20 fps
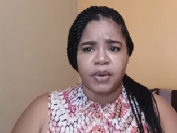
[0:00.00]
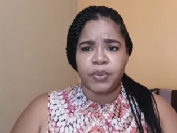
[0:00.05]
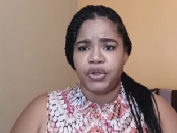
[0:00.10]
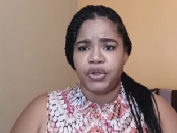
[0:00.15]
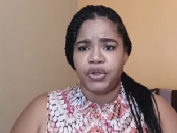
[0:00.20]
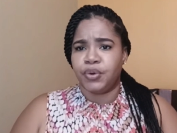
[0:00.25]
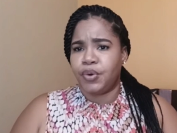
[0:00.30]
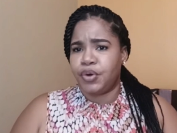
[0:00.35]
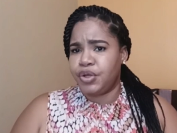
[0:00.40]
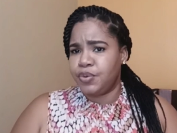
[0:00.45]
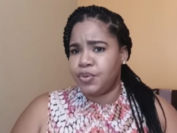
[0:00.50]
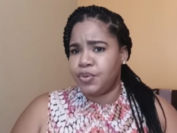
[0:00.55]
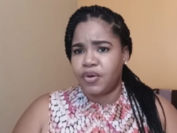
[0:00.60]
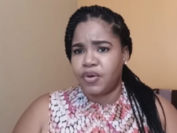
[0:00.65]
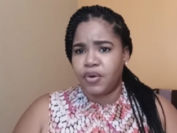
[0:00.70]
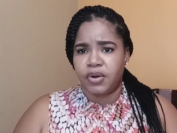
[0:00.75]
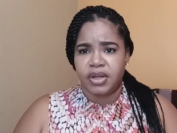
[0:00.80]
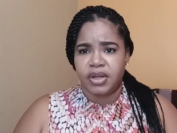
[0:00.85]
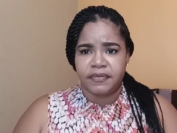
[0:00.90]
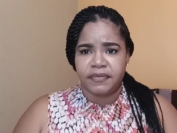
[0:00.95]
and we don't use
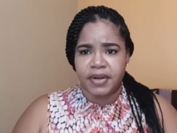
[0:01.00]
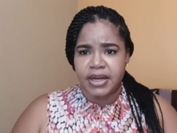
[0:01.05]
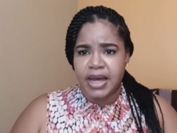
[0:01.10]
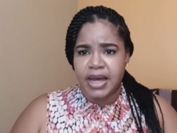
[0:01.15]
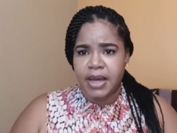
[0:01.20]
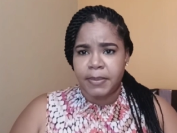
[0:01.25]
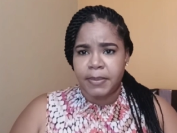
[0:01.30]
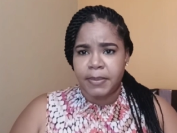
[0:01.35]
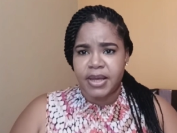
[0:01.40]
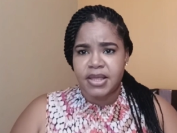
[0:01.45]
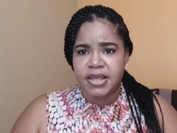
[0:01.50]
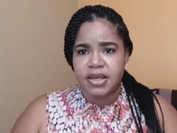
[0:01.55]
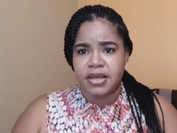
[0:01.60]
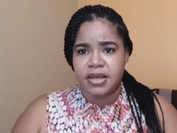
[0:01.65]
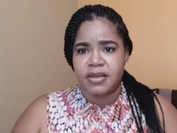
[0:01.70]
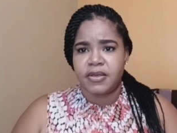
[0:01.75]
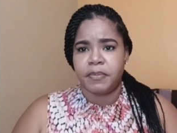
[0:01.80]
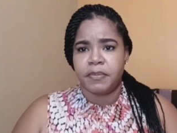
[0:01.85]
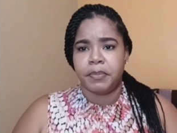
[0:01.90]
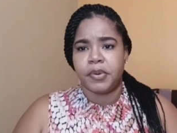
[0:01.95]
honey for
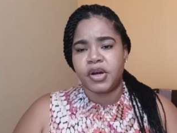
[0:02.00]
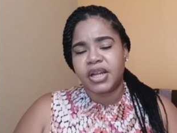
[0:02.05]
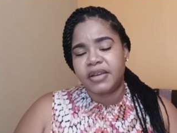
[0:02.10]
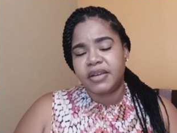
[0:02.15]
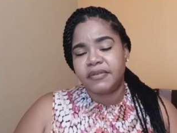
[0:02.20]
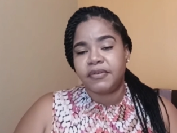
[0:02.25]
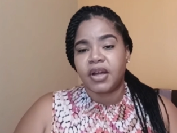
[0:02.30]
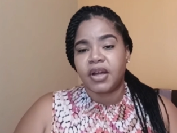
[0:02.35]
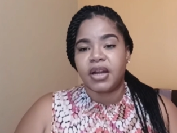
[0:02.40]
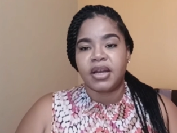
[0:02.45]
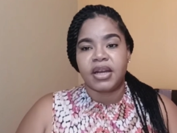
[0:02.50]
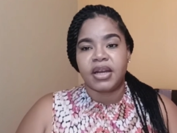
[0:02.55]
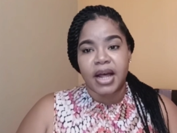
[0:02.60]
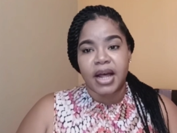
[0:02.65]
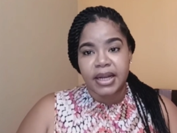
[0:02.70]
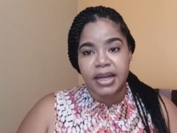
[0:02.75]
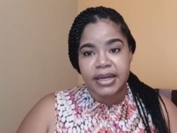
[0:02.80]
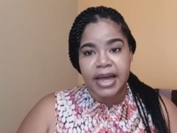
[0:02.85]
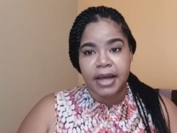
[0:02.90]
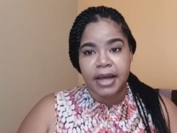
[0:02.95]
diabetics. But if you're
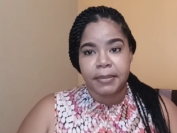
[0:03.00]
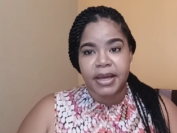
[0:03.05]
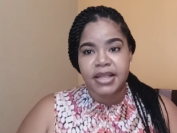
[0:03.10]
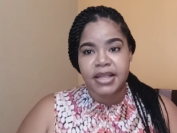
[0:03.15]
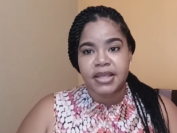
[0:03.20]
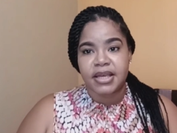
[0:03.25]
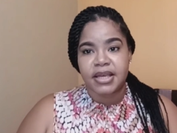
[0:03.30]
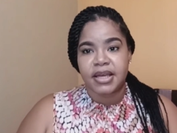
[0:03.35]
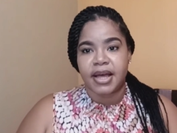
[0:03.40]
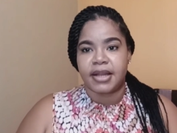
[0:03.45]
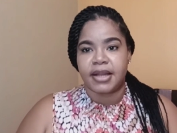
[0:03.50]
not diabetic